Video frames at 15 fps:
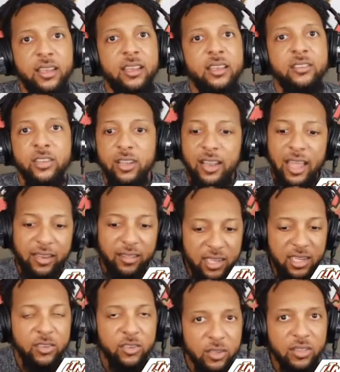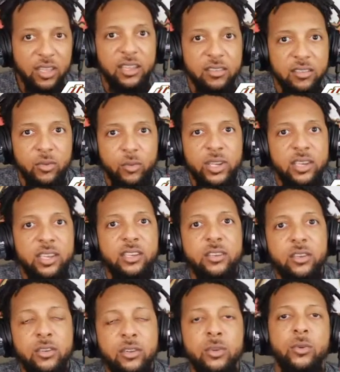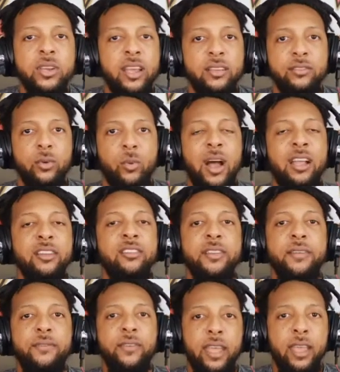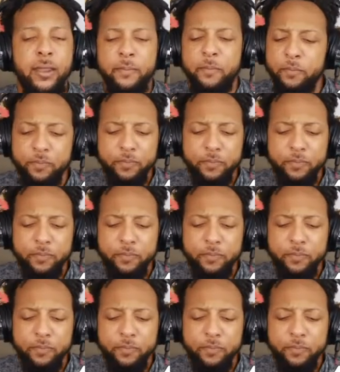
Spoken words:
So you're like, these are things that we need to do. And as a Washington fan,